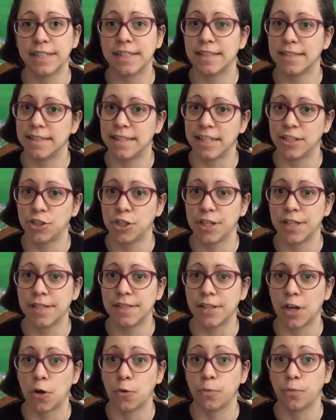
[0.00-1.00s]
stitches
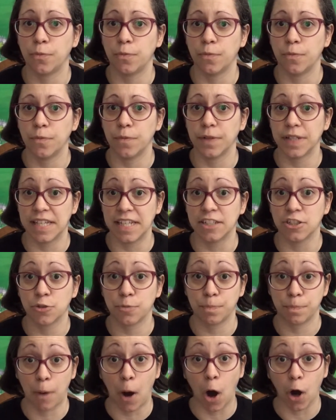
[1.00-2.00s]

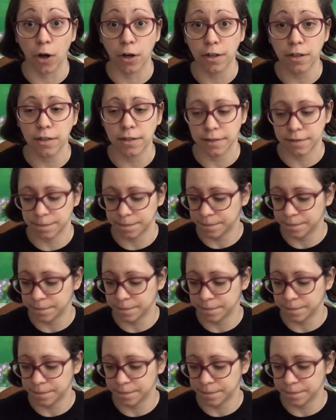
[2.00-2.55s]
each part,